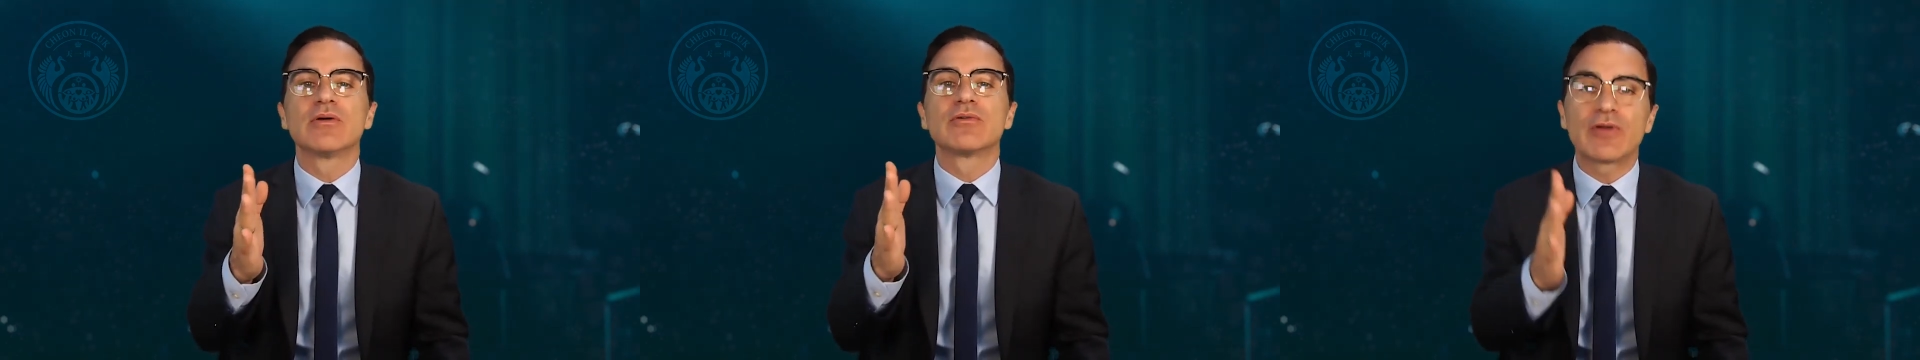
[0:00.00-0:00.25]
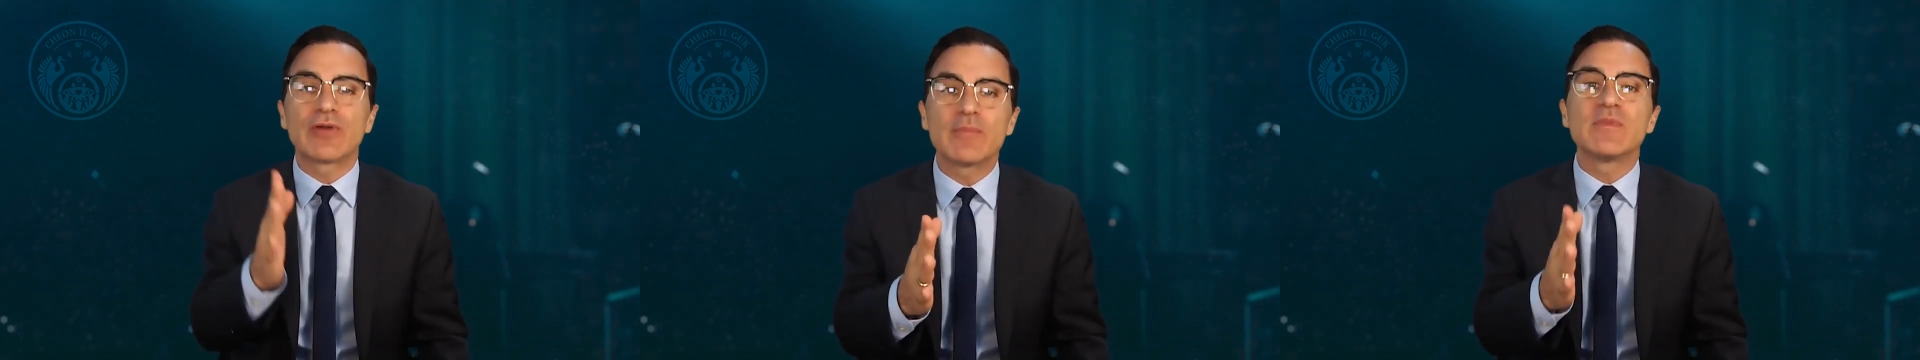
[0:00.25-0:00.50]

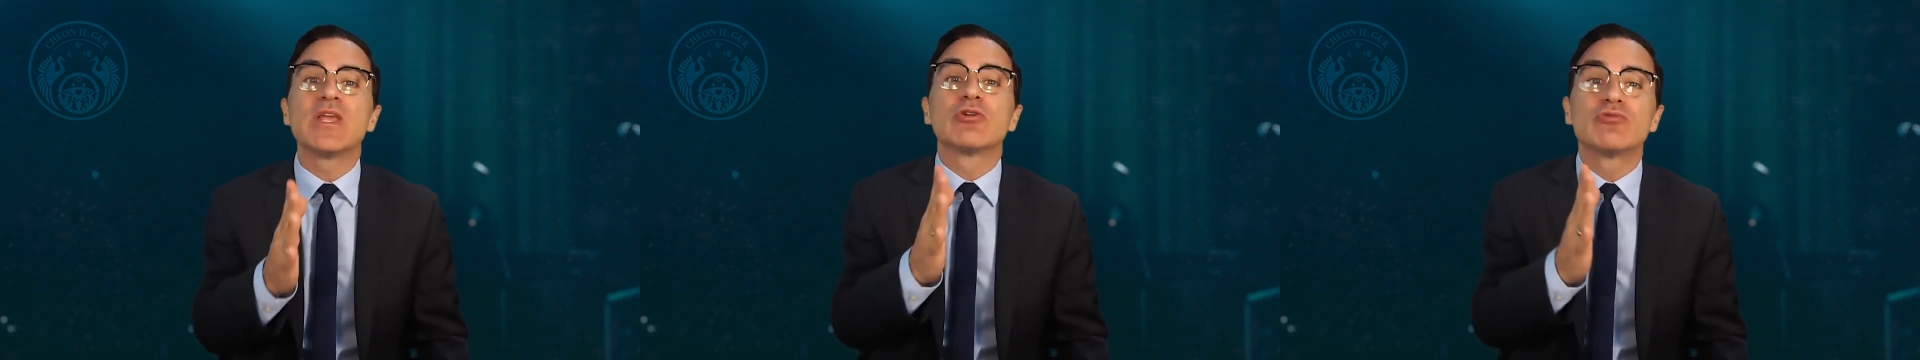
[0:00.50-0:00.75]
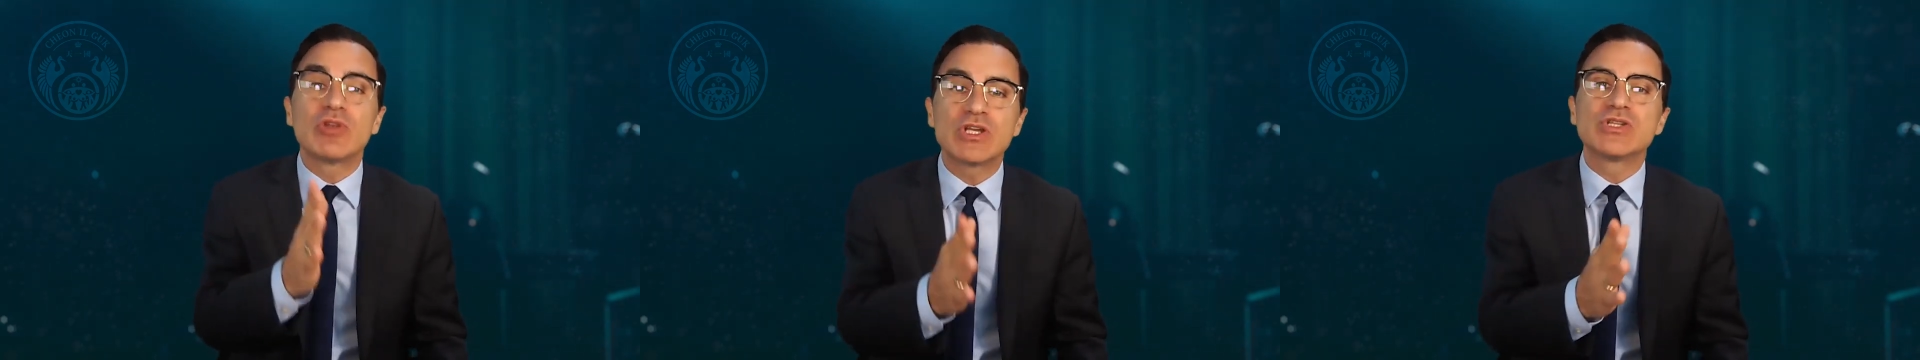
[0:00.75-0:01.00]
from the
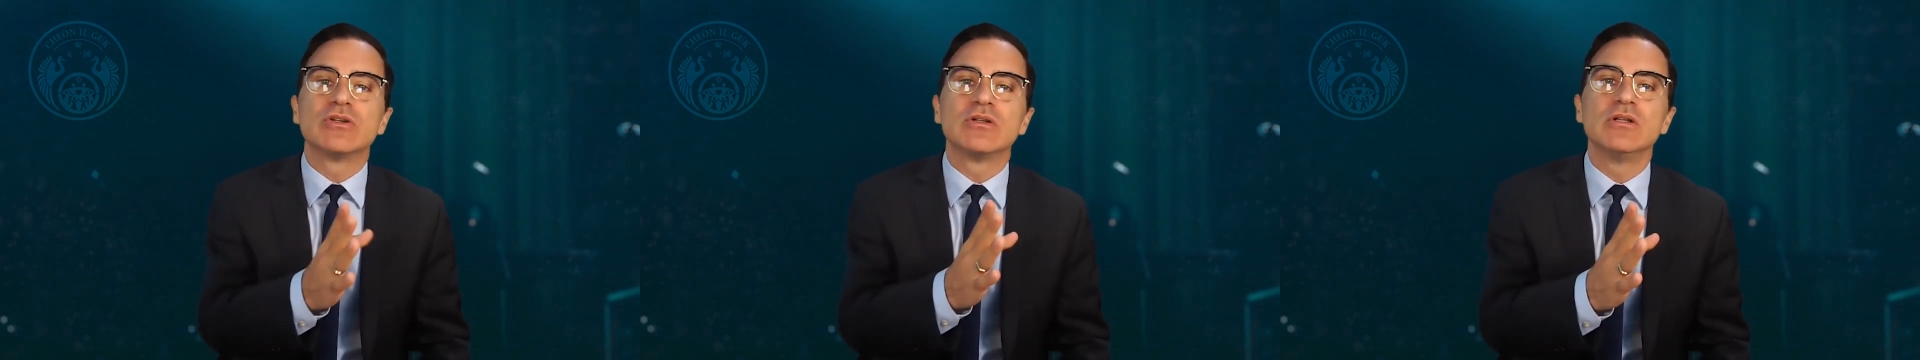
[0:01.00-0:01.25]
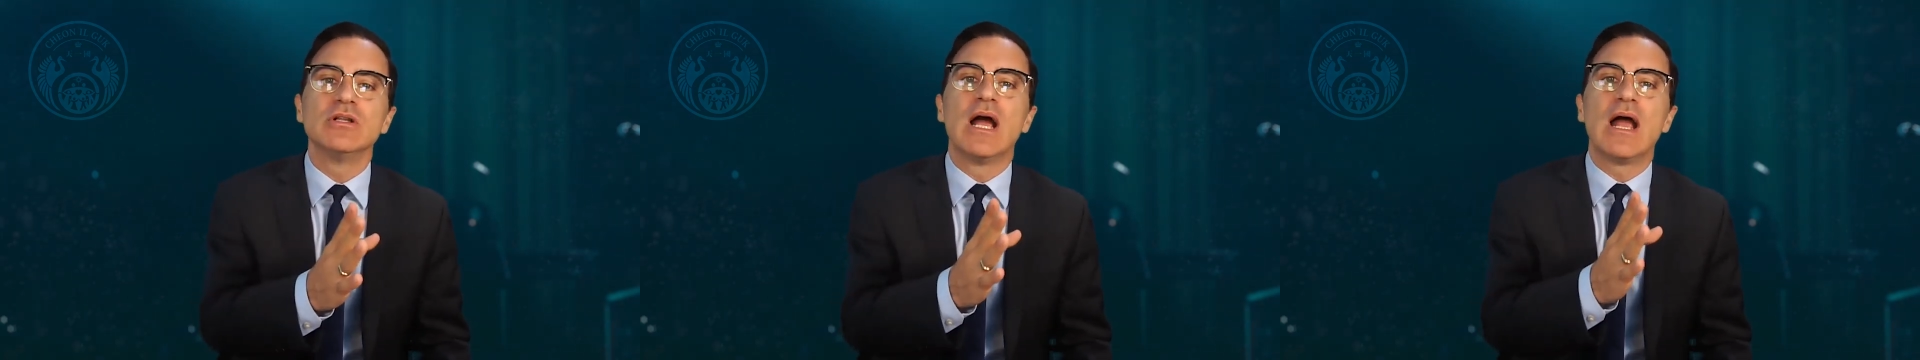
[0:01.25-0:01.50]

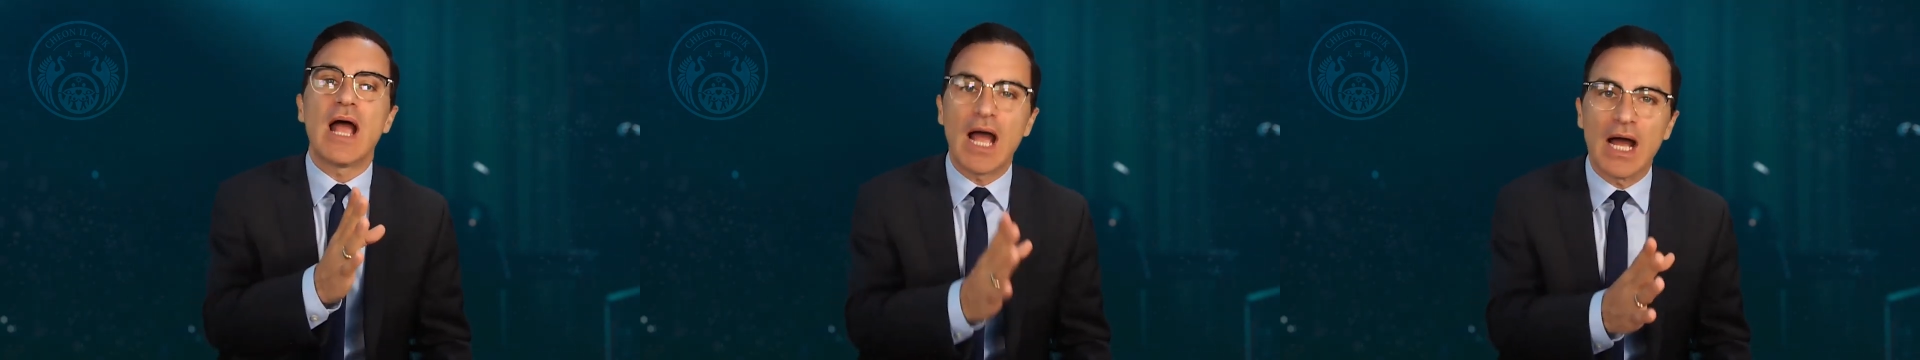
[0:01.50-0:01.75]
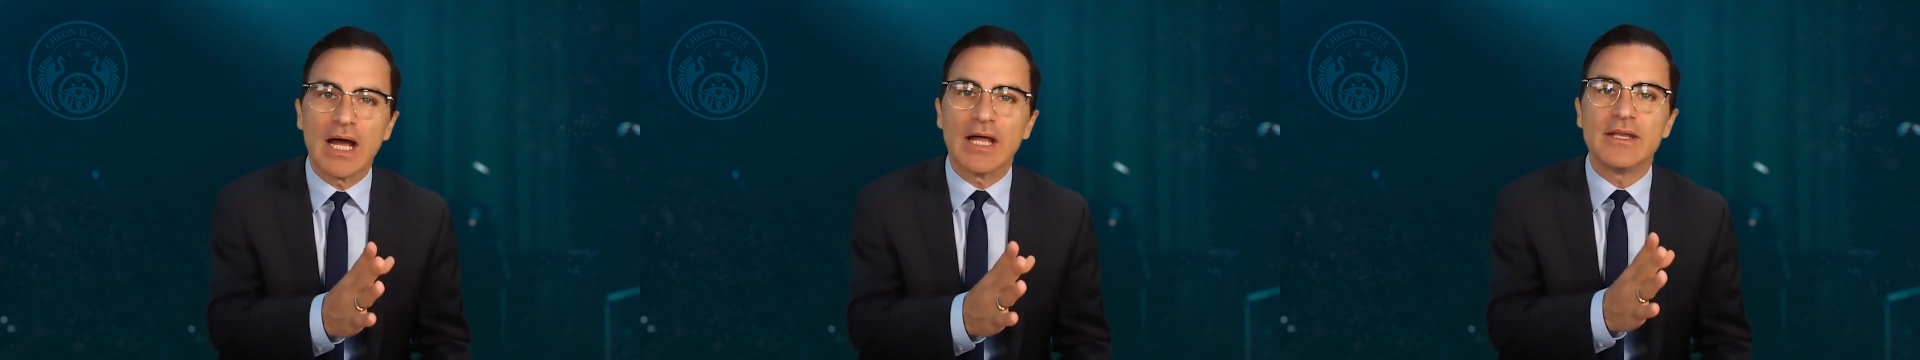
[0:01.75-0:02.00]
original
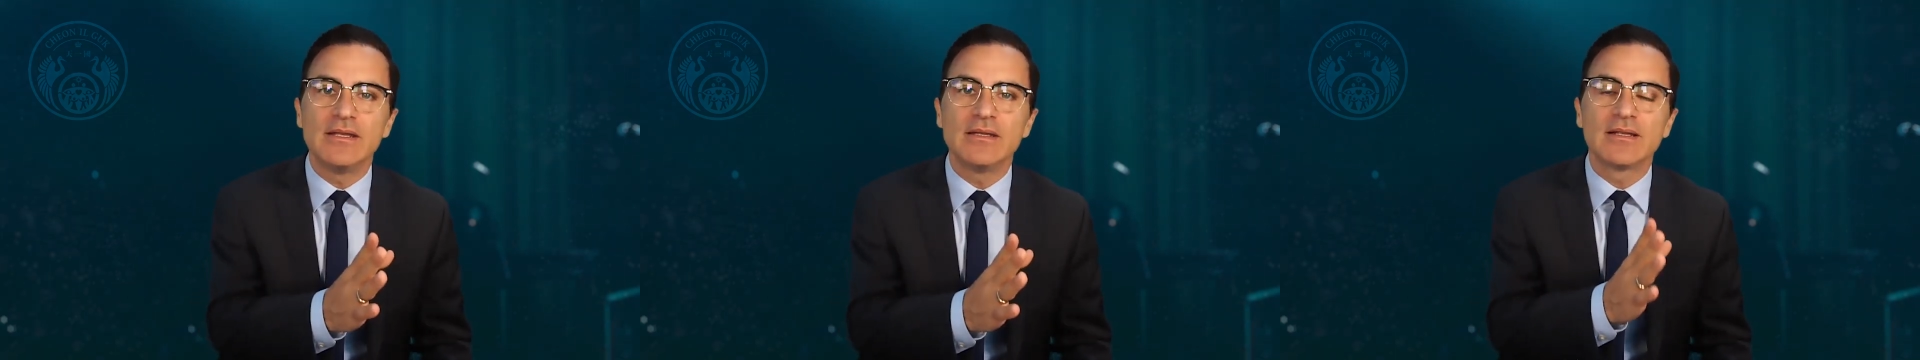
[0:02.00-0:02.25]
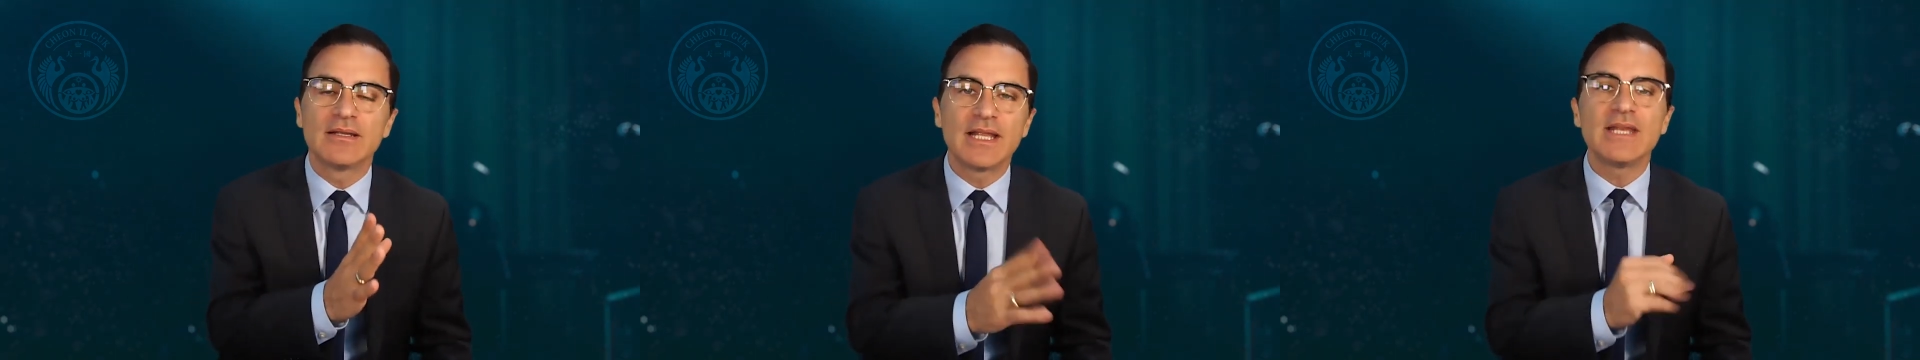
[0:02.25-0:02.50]
Han
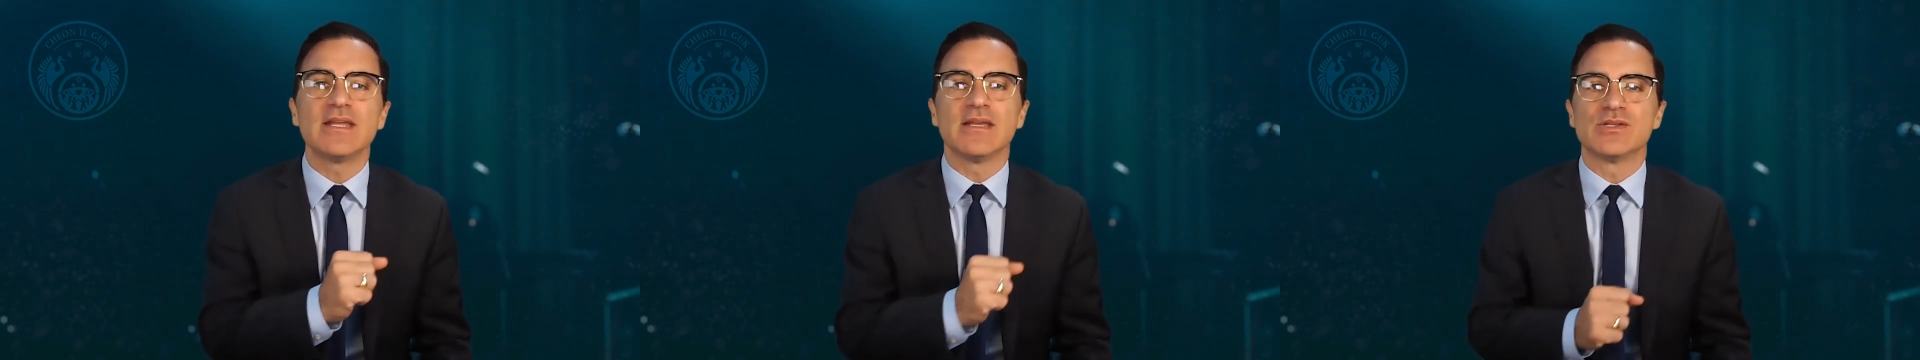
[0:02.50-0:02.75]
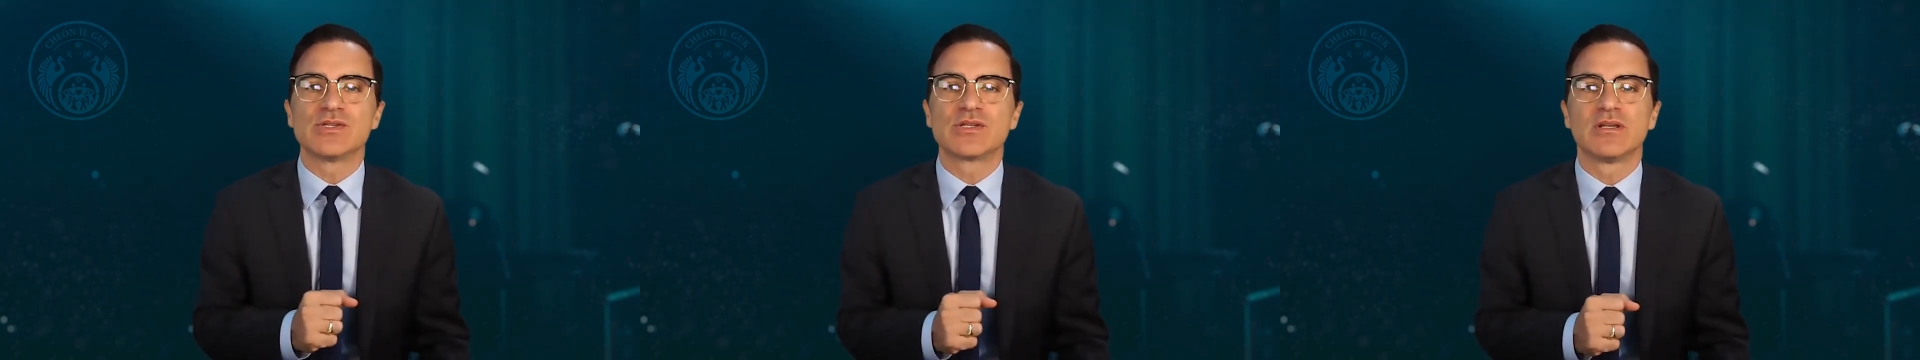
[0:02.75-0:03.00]

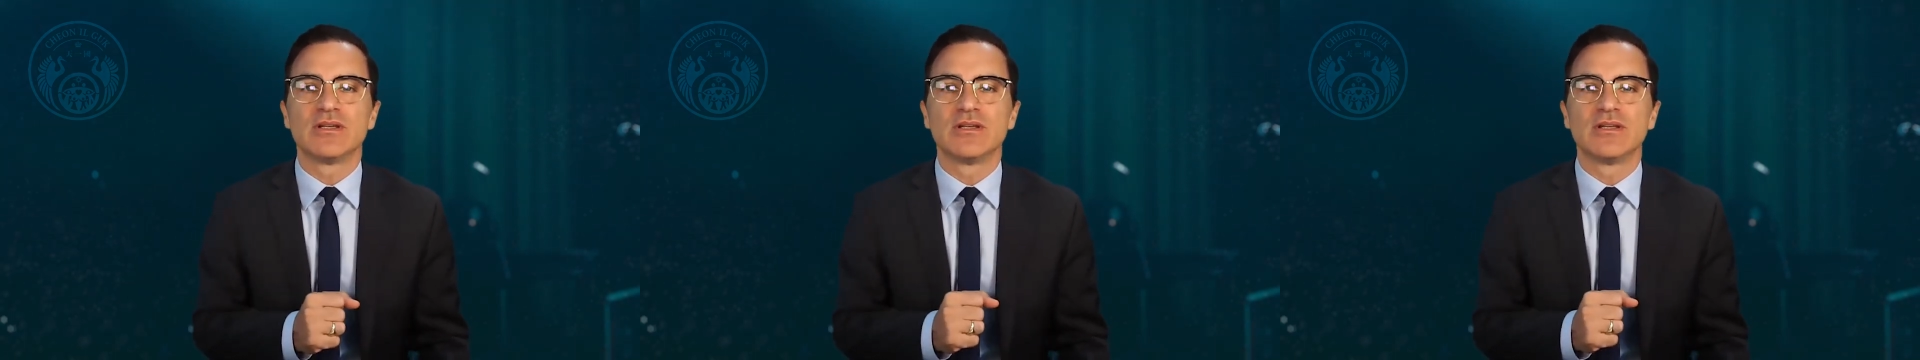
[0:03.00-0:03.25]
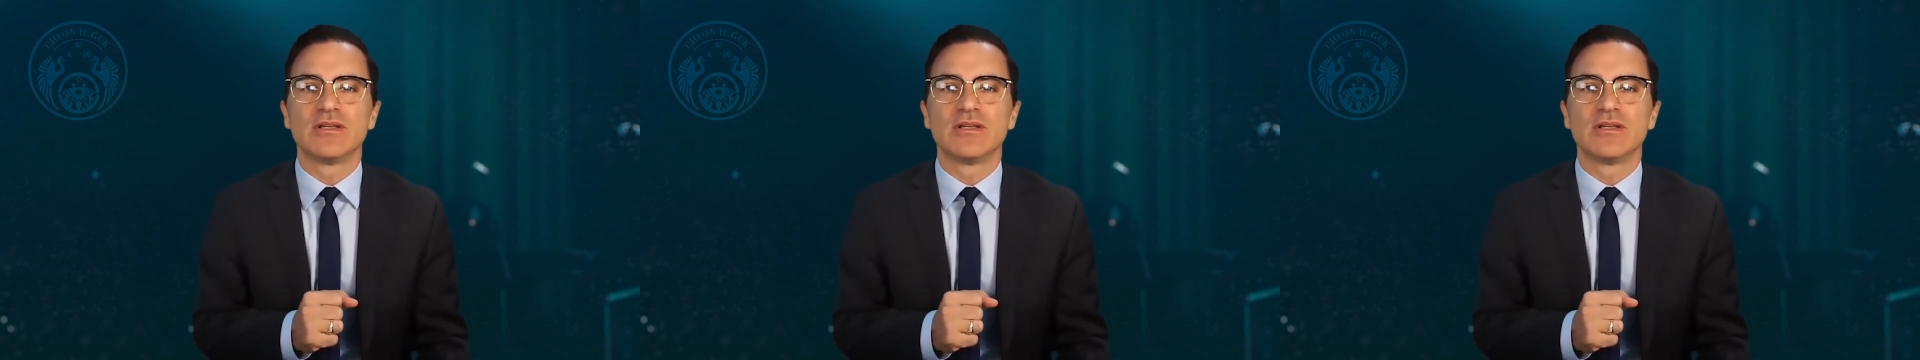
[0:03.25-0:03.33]
lineage,